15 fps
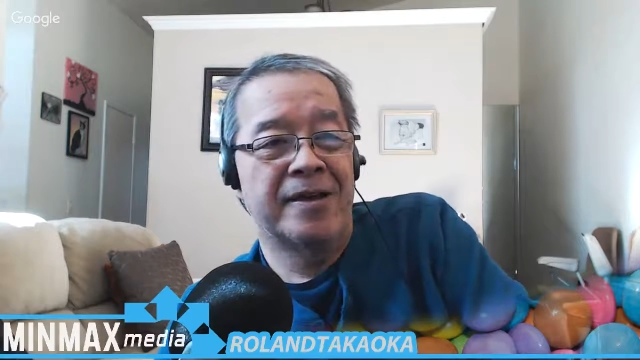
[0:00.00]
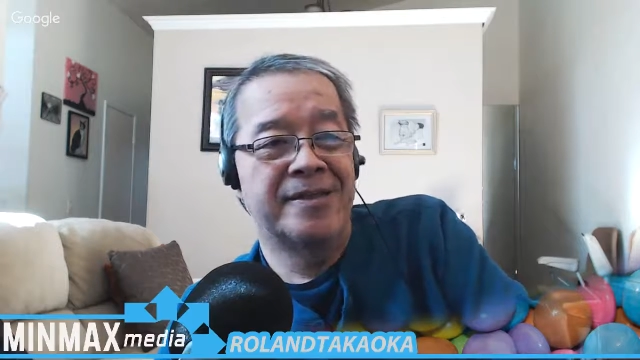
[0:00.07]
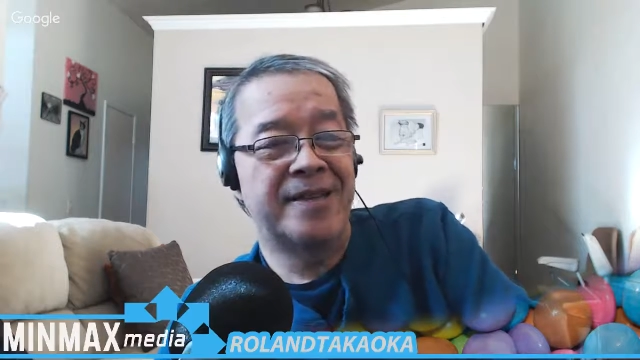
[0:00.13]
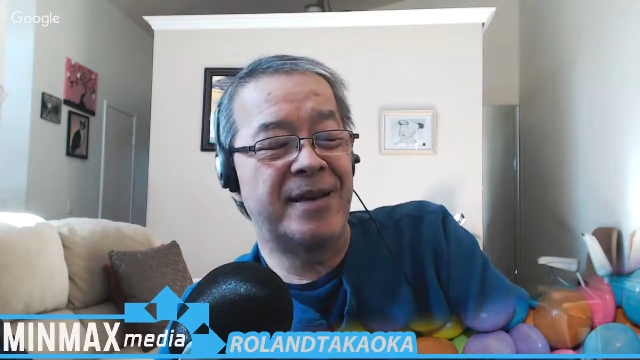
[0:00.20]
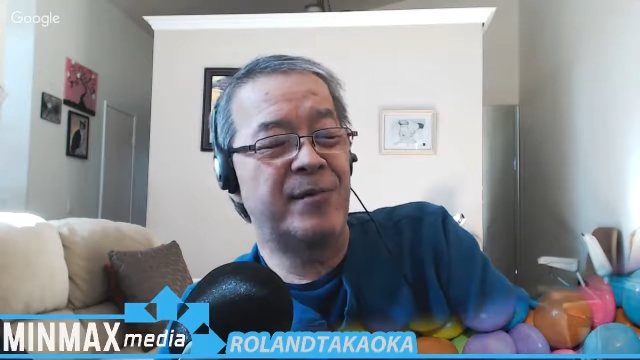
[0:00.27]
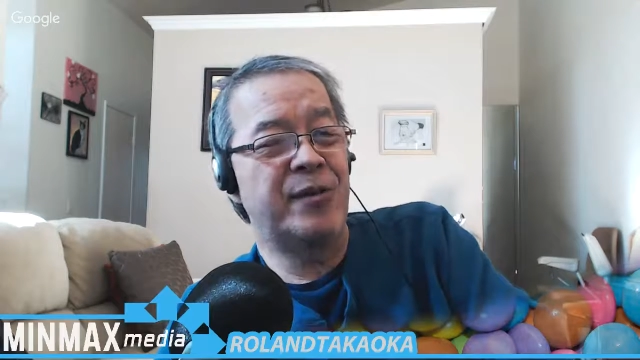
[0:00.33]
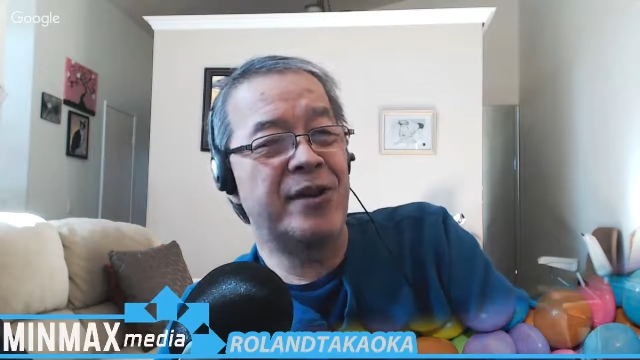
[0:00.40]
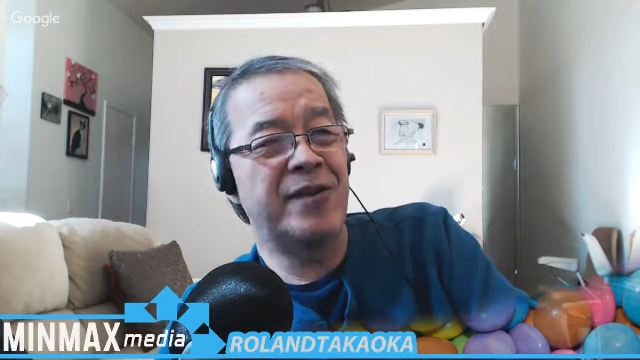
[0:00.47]

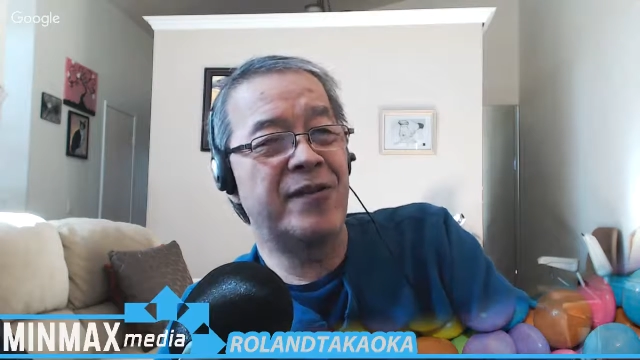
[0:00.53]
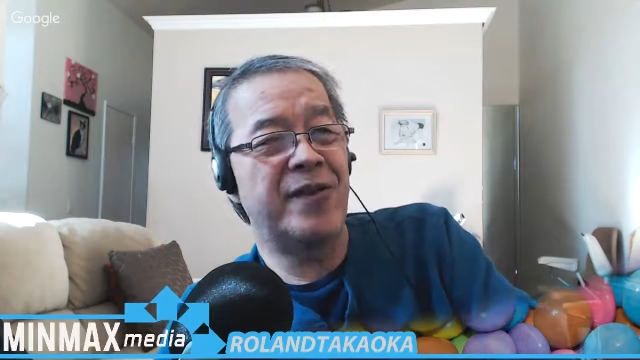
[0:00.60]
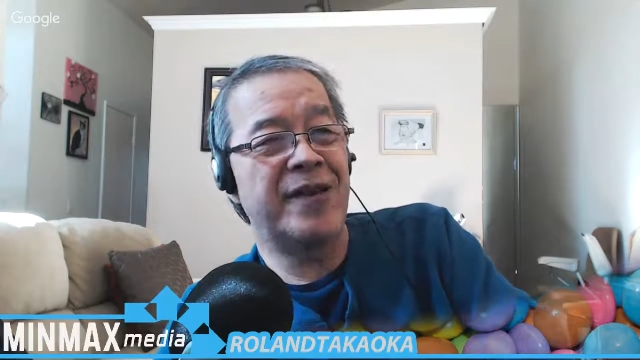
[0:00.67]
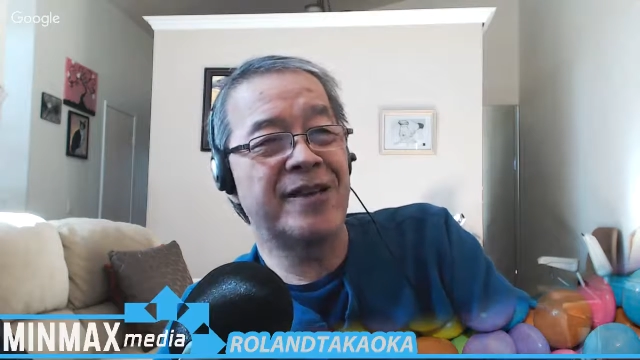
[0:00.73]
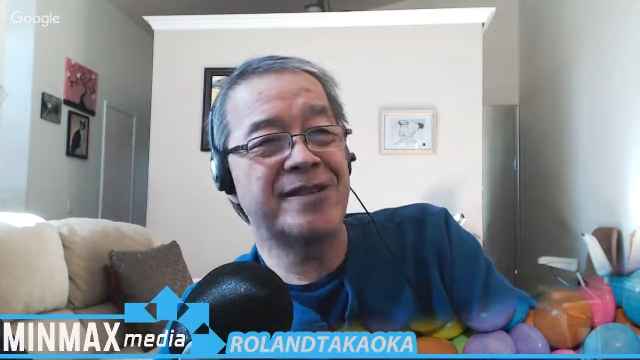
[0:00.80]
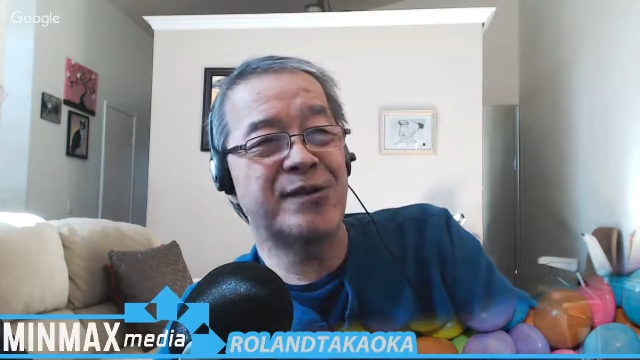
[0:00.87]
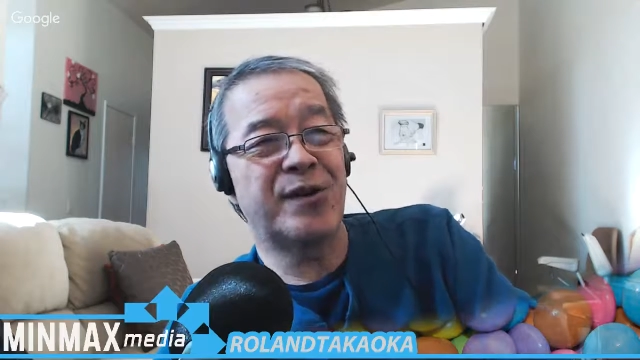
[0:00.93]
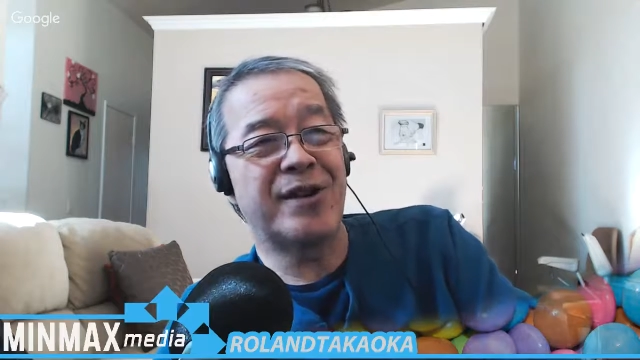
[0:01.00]
Tim, what do you
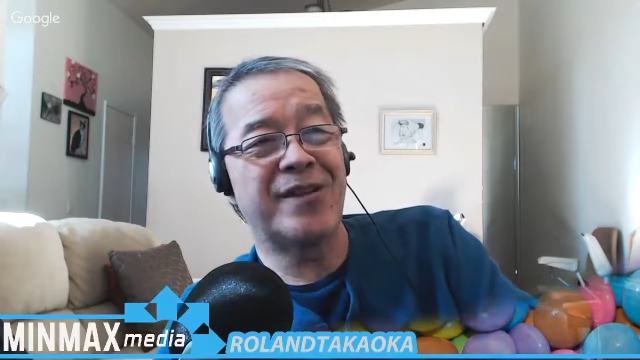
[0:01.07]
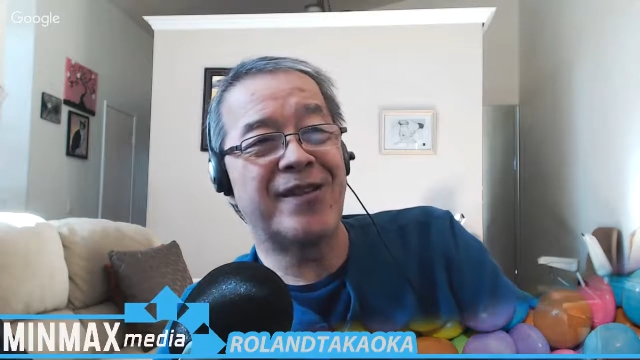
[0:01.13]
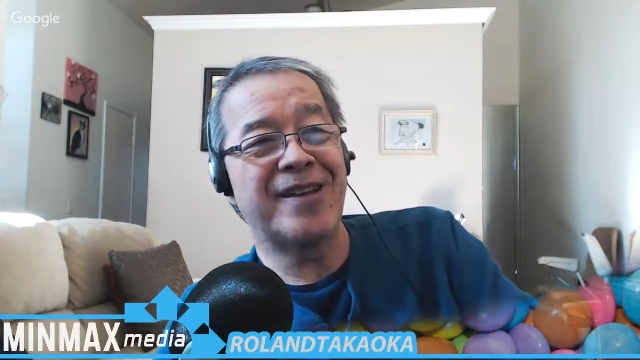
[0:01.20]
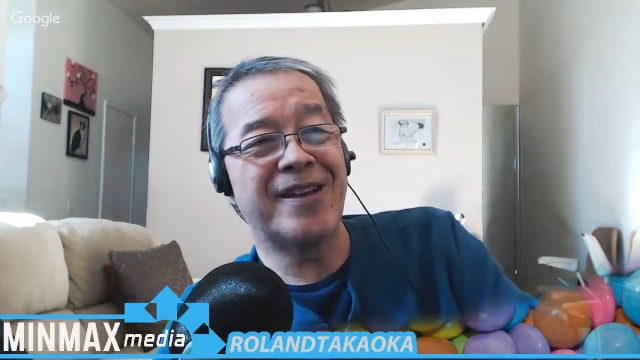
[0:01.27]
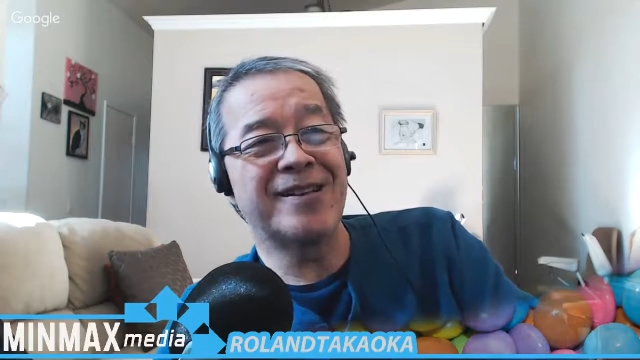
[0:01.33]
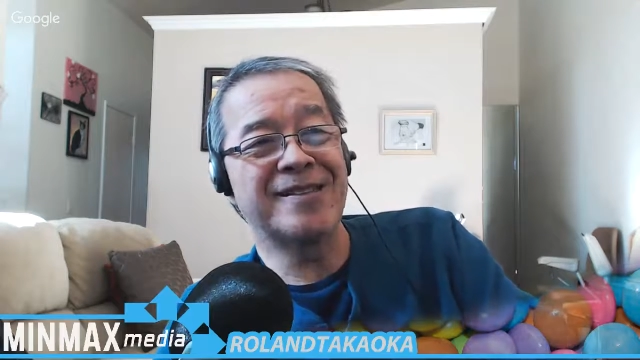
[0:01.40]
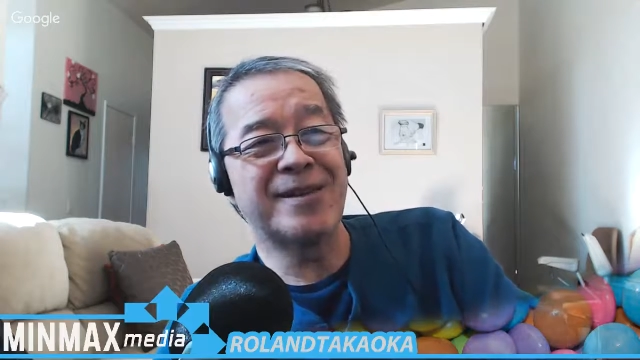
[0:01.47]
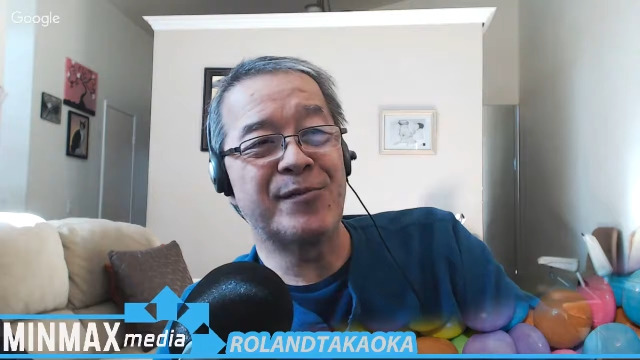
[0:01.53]
think? Is there anything
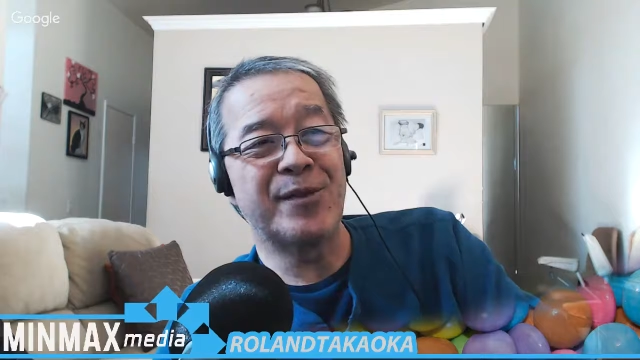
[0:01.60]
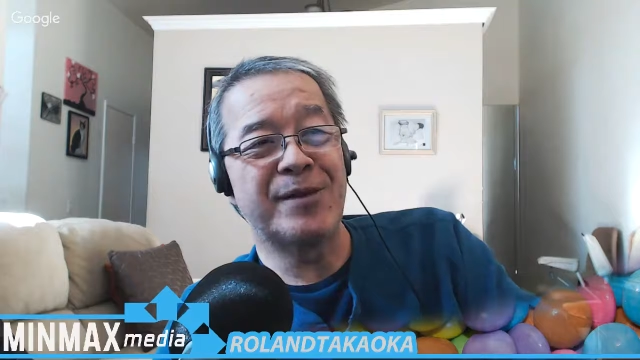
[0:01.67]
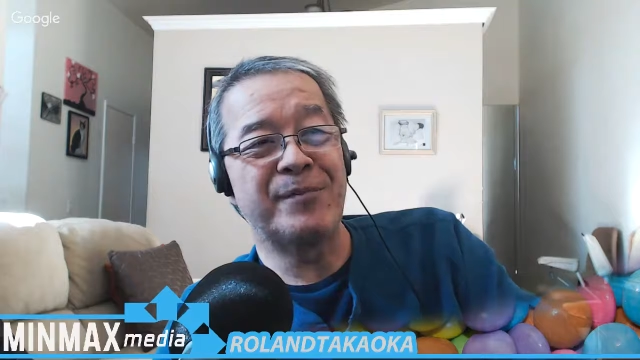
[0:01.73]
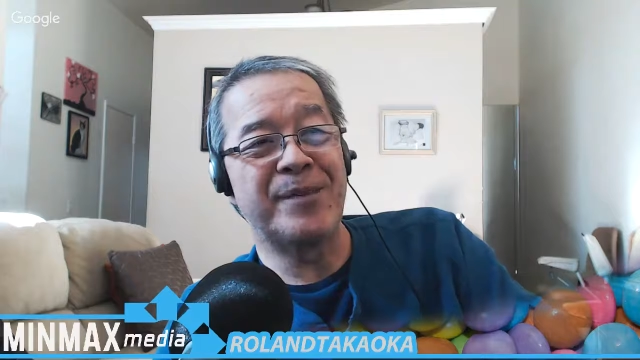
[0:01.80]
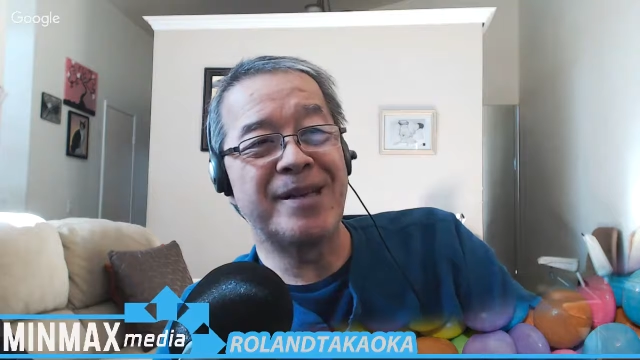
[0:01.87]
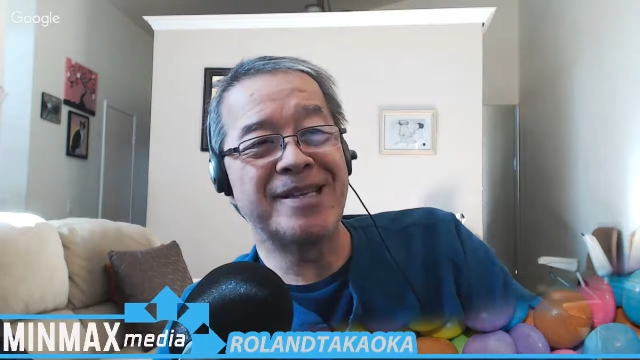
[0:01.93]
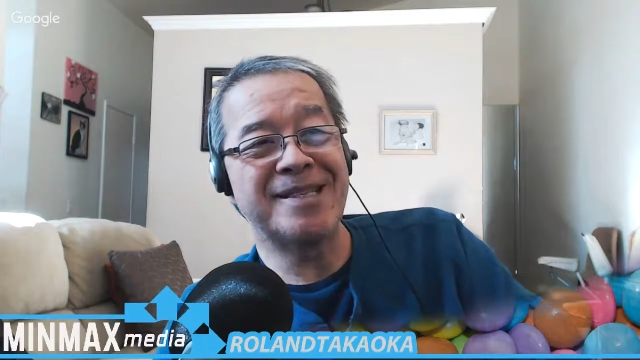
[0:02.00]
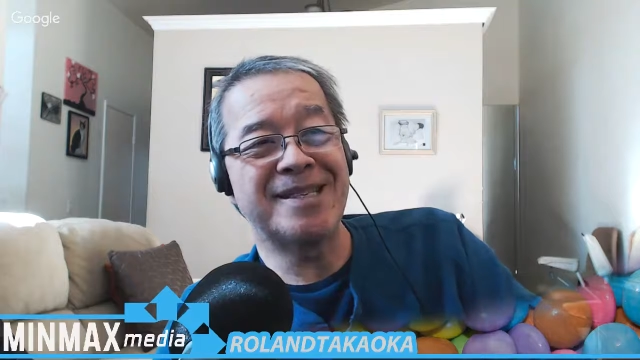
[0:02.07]
else that we
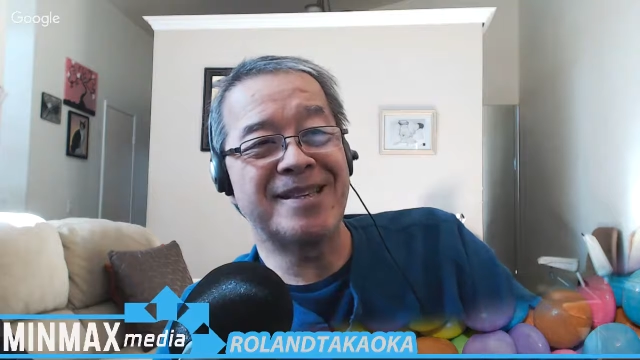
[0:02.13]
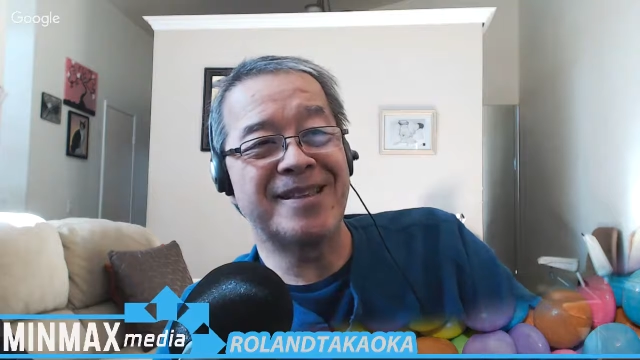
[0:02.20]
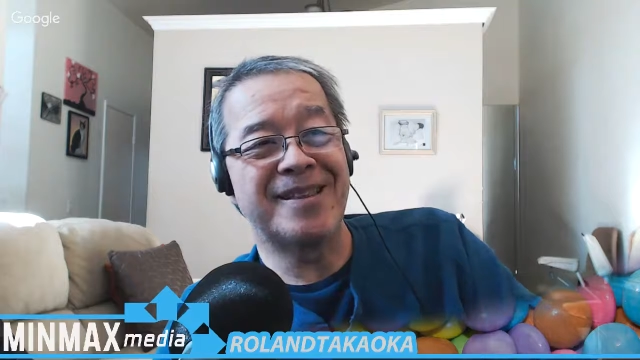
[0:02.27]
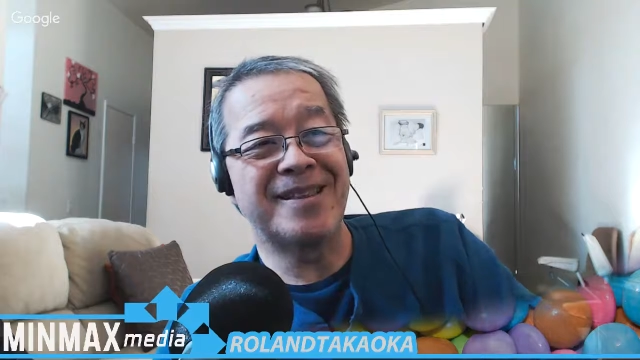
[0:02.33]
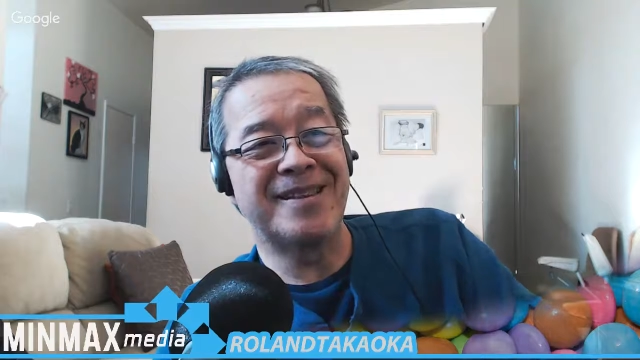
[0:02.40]
missed